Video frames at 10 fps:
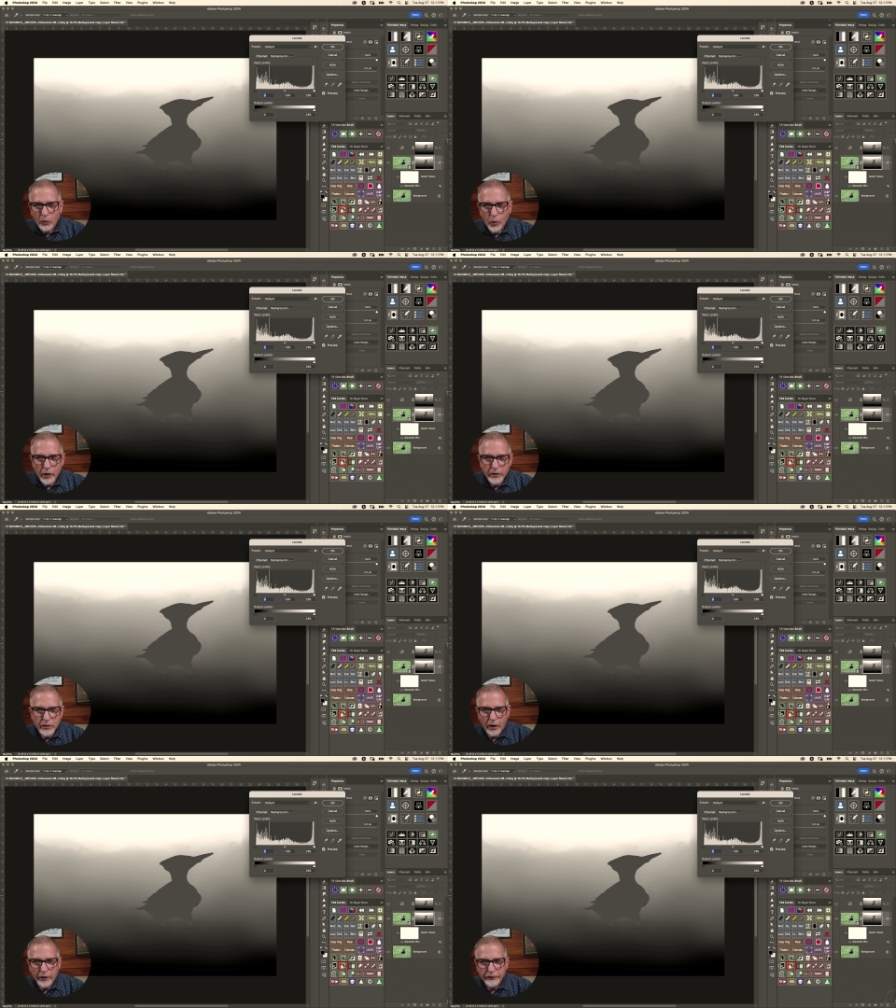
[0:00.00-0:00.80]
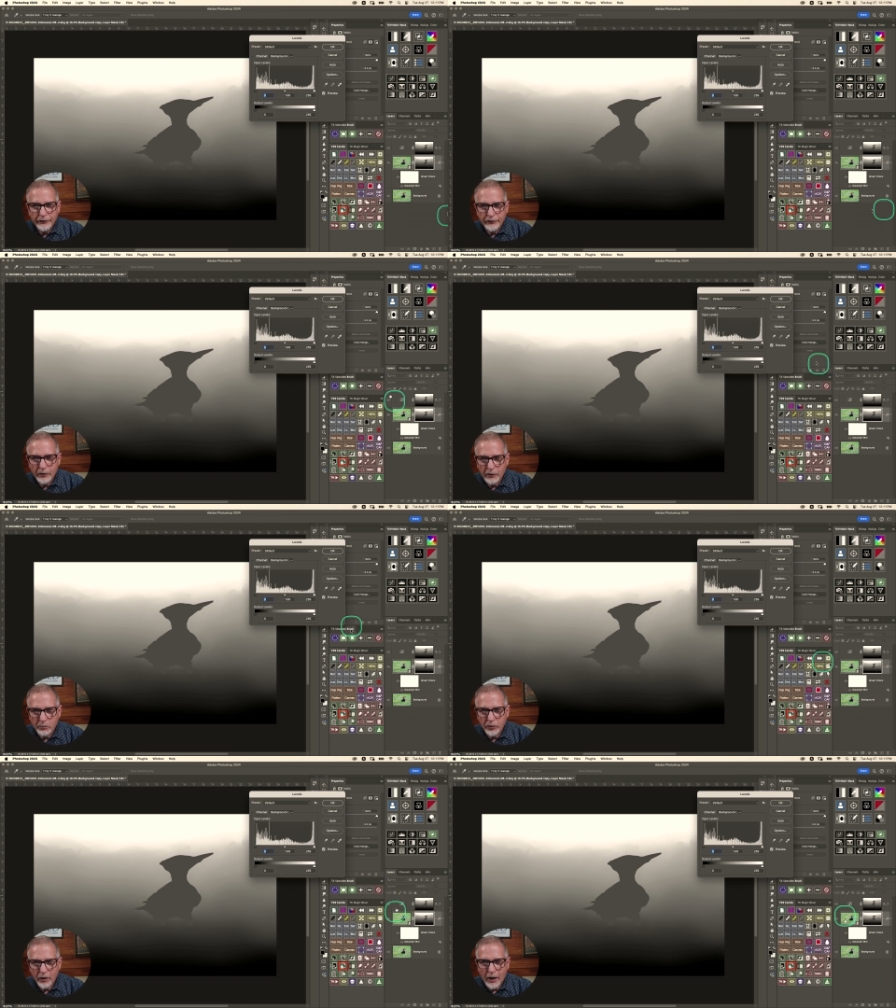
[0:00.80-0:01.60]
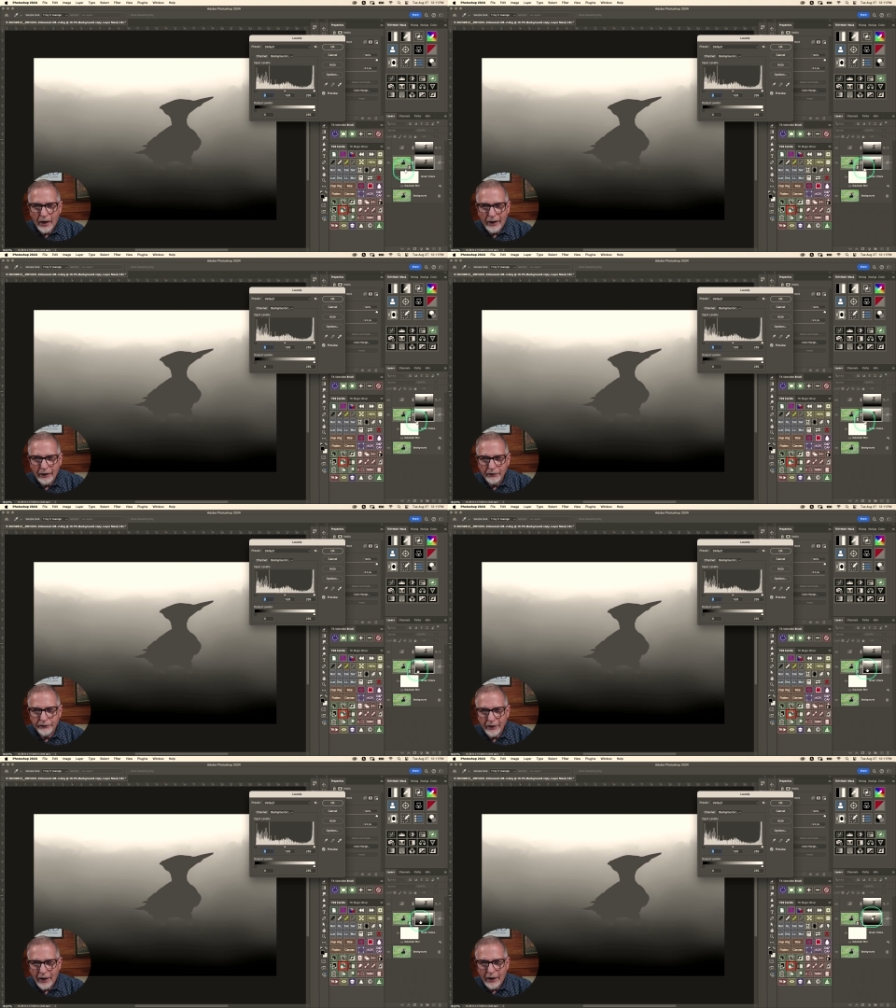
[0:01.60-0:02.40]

What it does is it applies